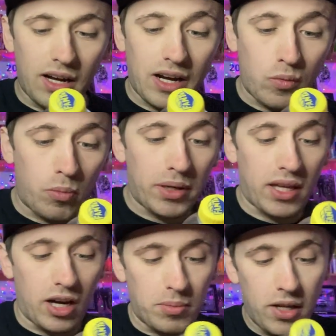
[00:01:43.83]
I will
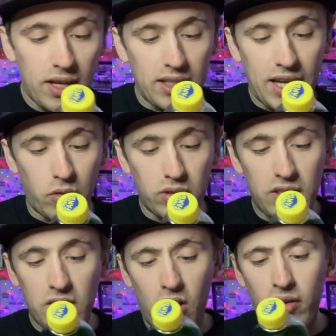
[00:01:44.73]
pick it up. Now,
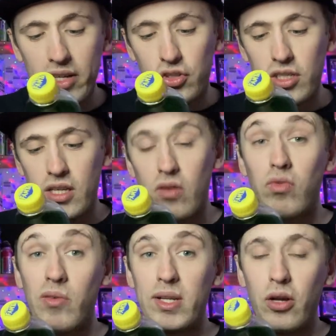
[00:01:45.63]
these are actually
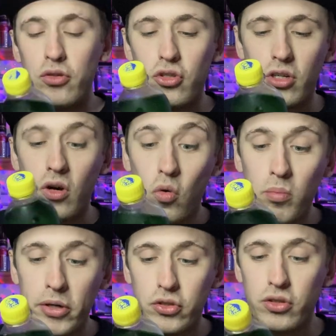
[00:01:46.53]
very low sugar,
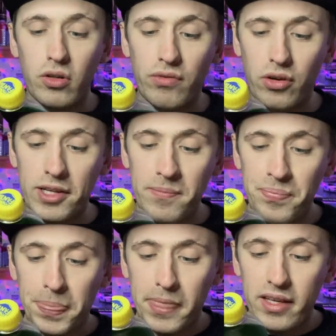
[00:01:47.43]
almost sugar-free.
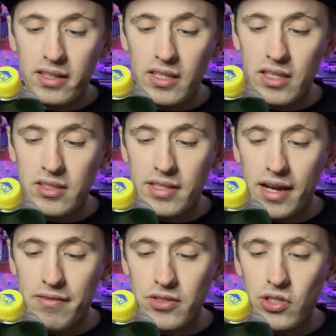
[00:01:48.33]
These
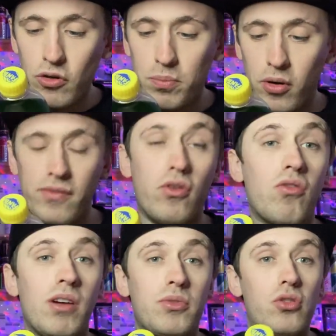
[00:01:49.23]
have
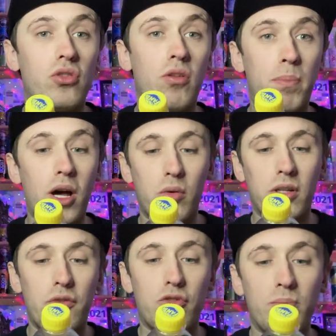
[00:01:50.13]
0.4 grams of sugar per
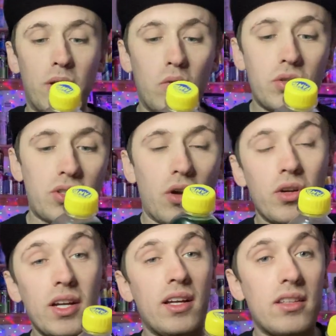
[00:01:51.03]
100 ml,
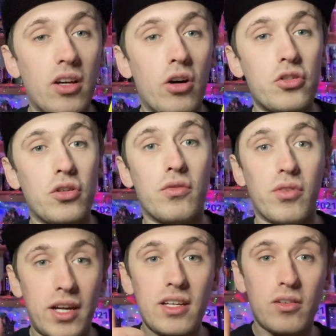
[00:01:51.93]
so they are
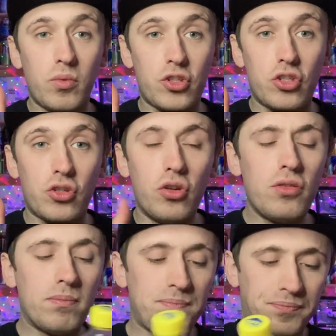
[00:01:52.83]
sugar-free, which is good.